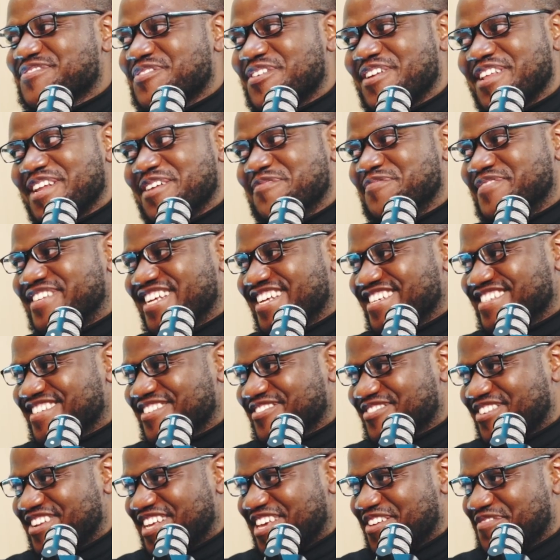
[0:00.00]
one of them things
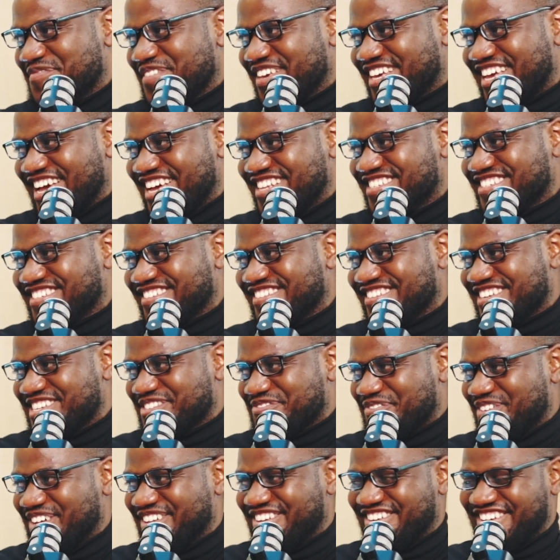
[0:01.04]
that's going to get me cancelled as well.